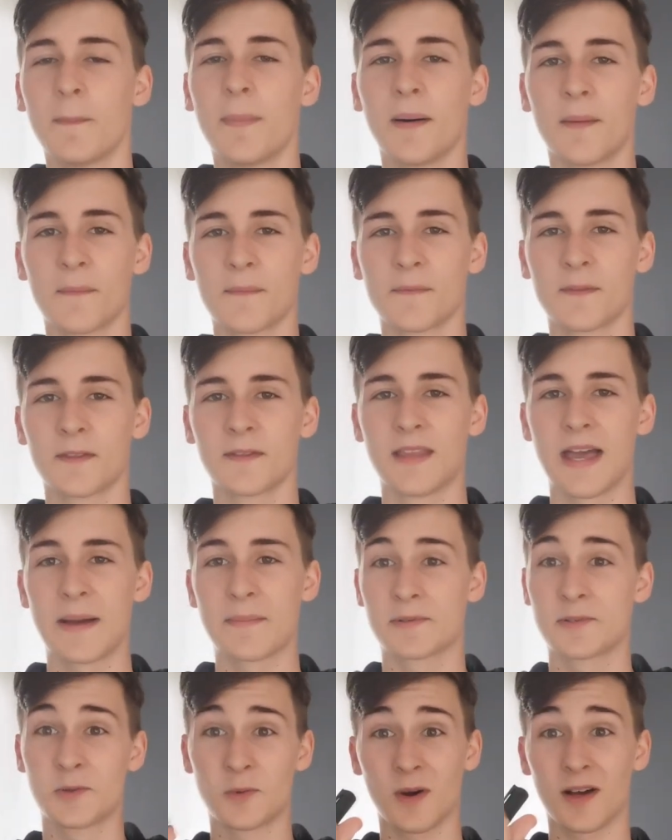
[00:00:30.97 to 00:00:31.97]
But
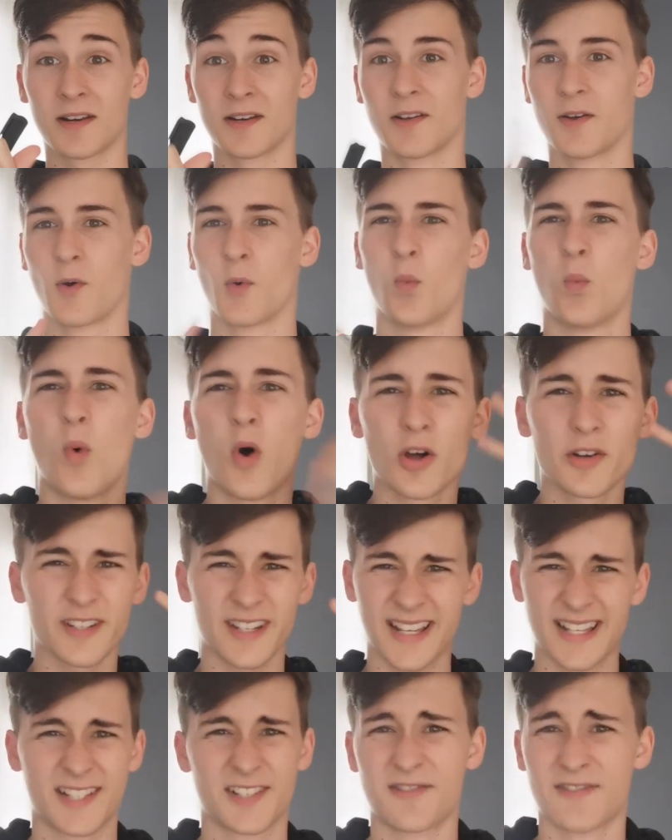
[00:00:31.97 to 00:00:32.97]
episode 1,
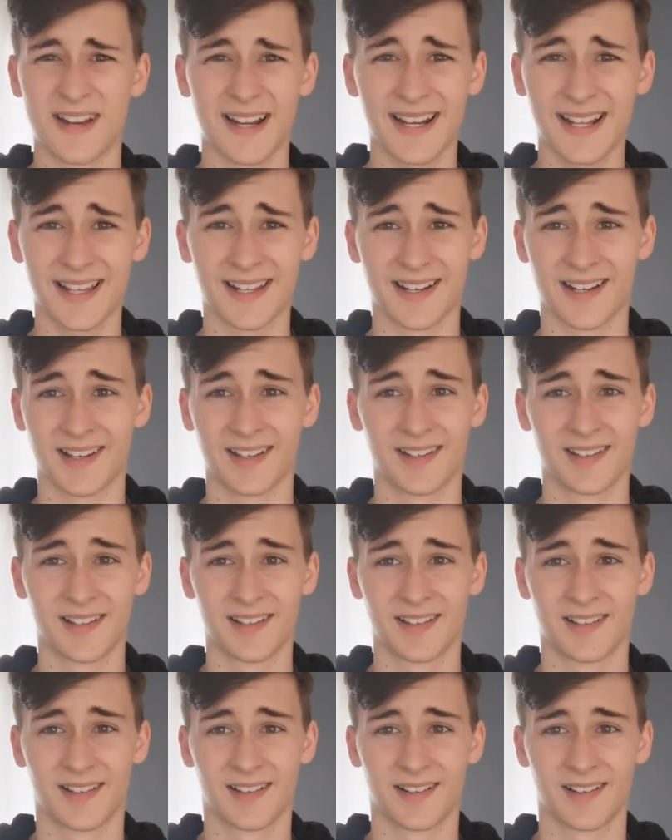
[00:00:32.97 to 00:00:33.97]
what is a radian?
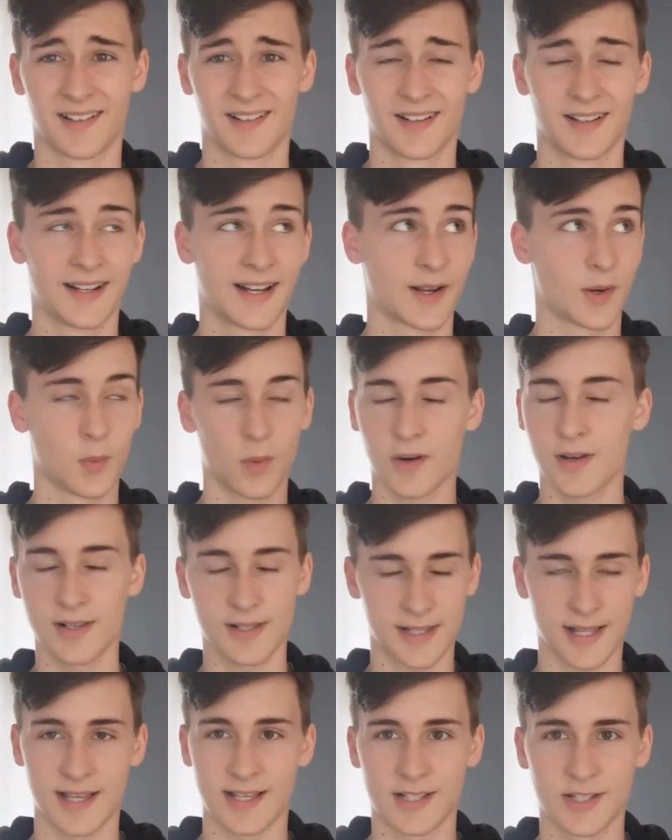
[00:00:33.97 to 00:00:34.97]
Like, what
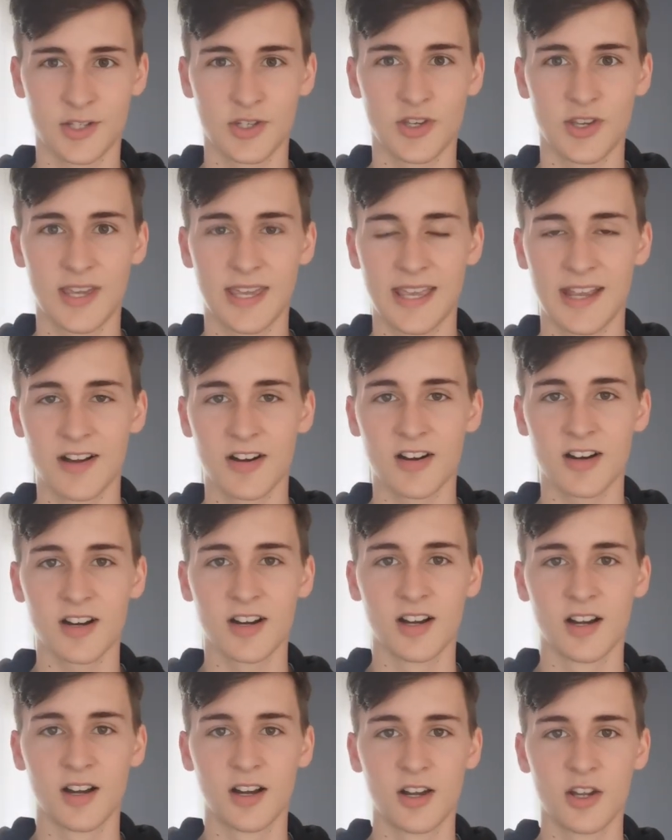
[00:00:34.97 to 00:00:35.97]
is this?
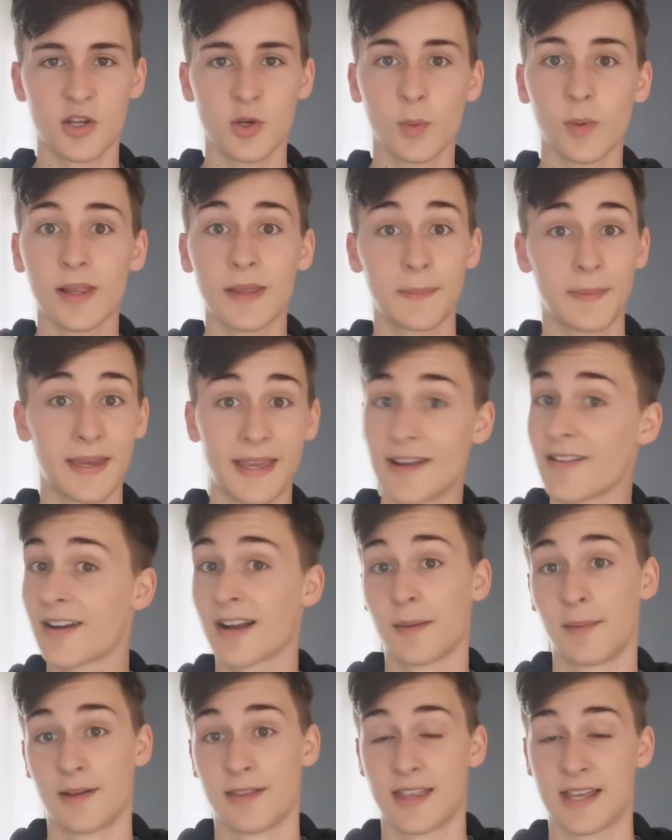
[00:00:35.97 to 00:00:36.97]
You will be
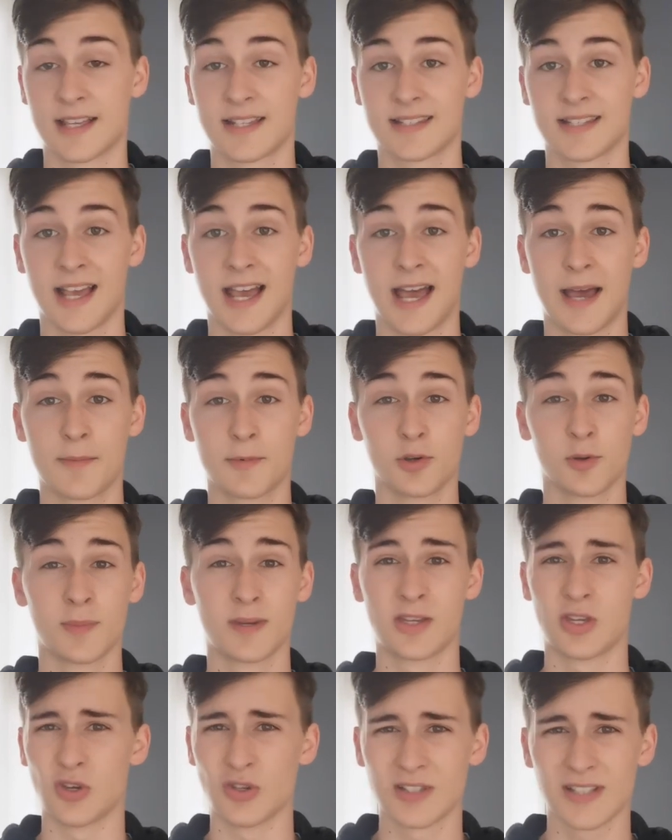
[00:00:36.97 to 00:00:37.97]
hearing about this, you'll
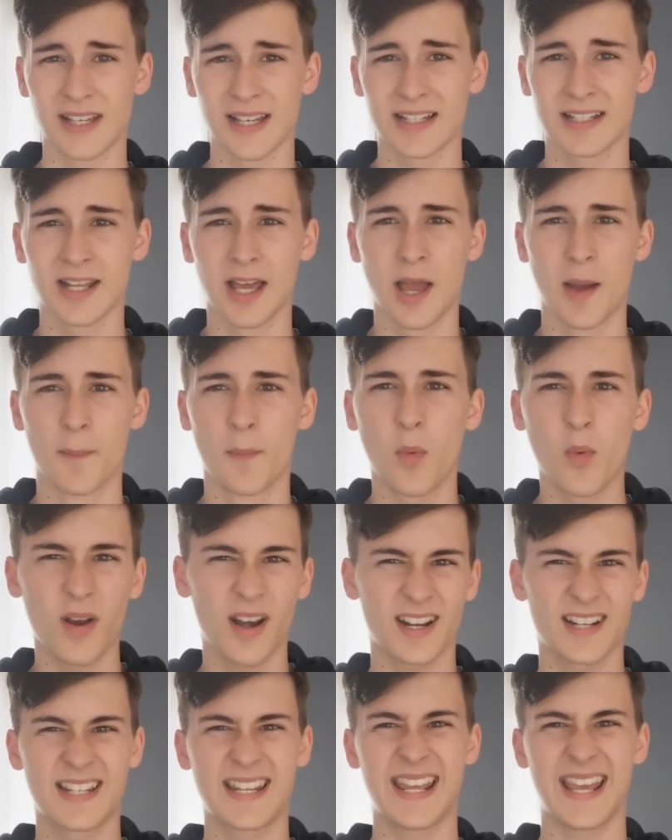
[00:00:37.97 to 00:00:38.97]
be using it, but
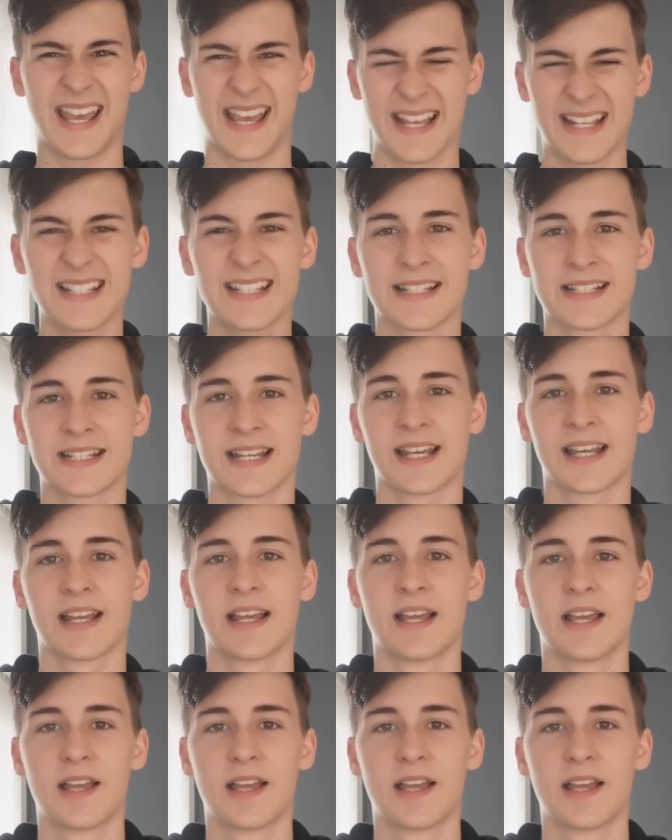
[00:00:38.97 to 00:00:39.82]
what actually is it?